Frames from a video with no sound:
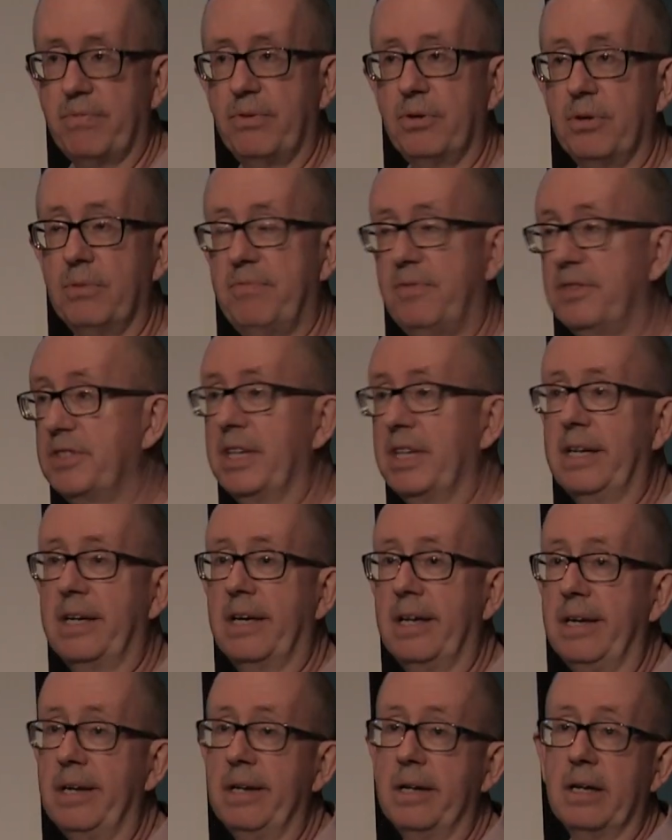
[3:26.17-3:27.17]
for
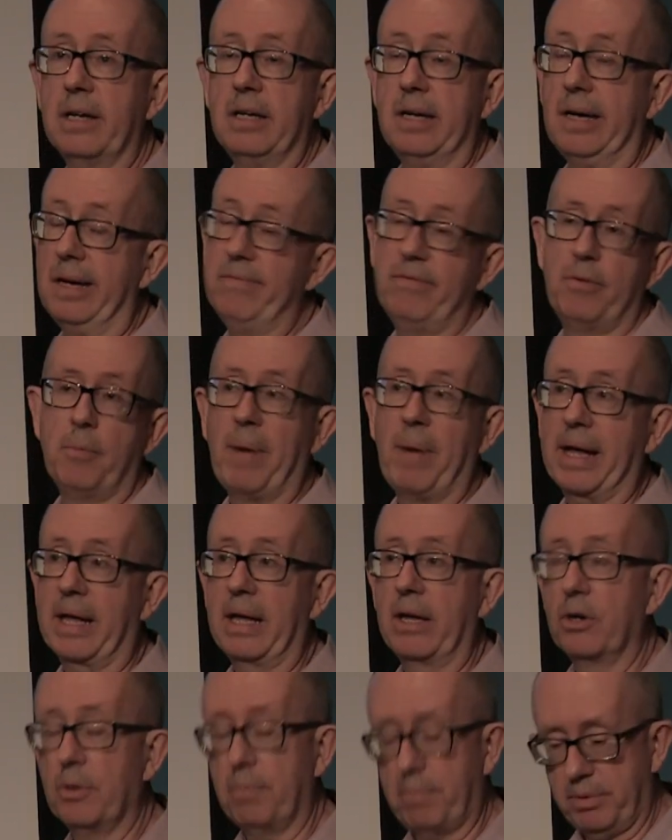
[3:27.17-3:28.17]
syncing and for
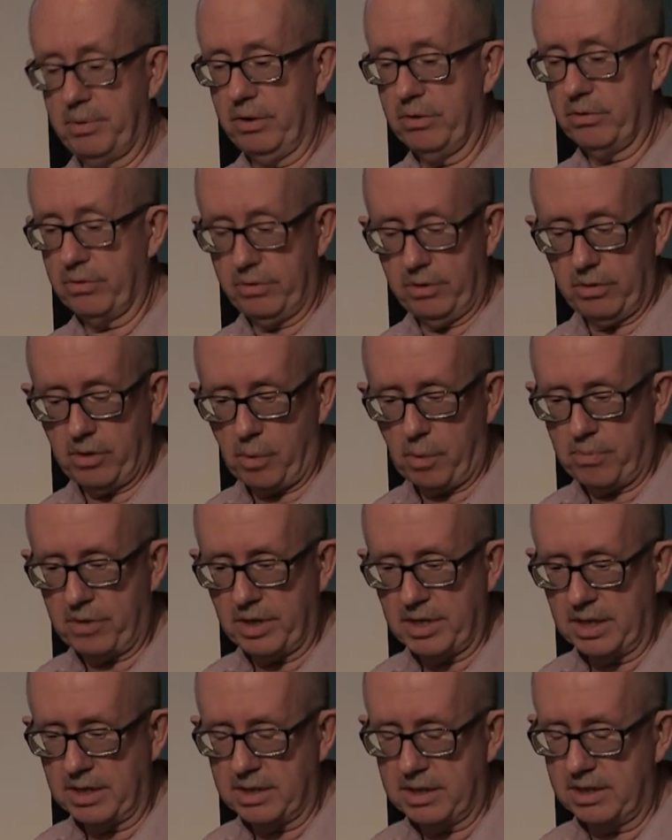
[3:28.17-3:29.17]
backing up your
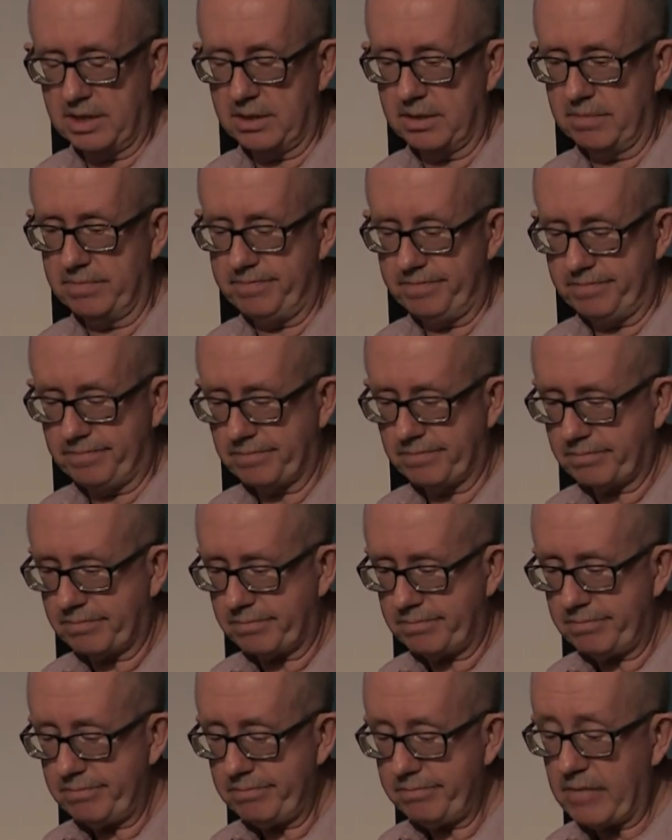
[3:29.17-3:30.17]
operating system.
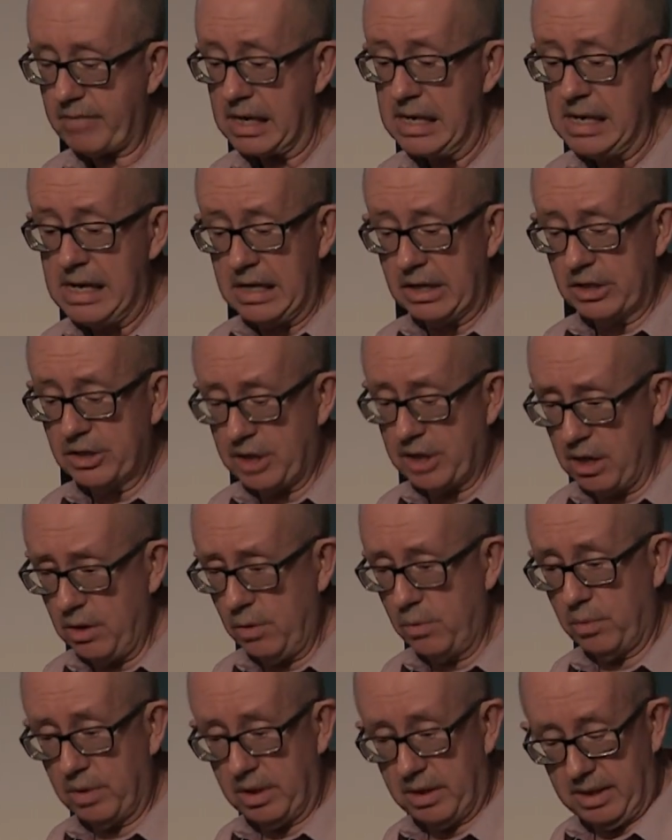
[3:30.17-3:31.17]

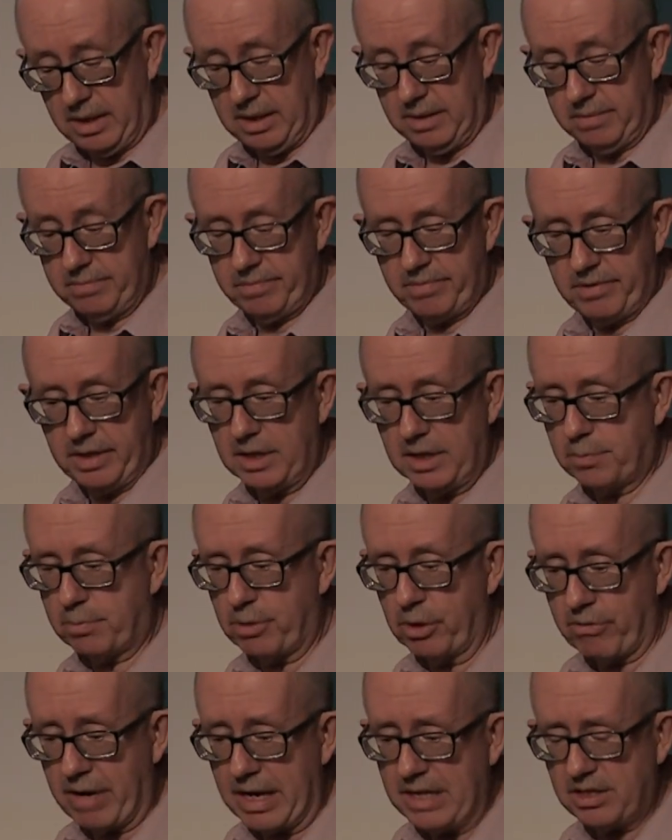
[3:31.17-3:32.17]
So things
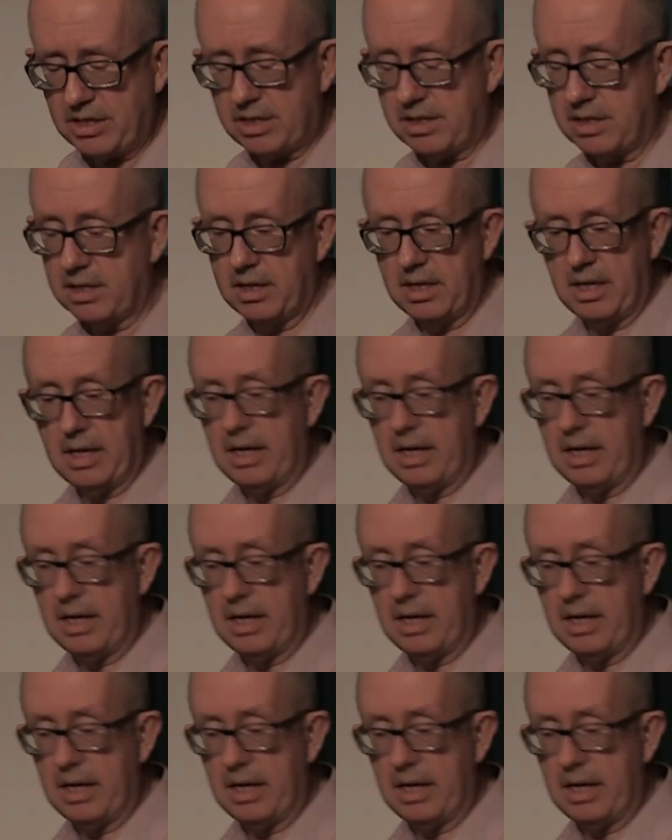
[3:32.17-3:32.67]
progressed,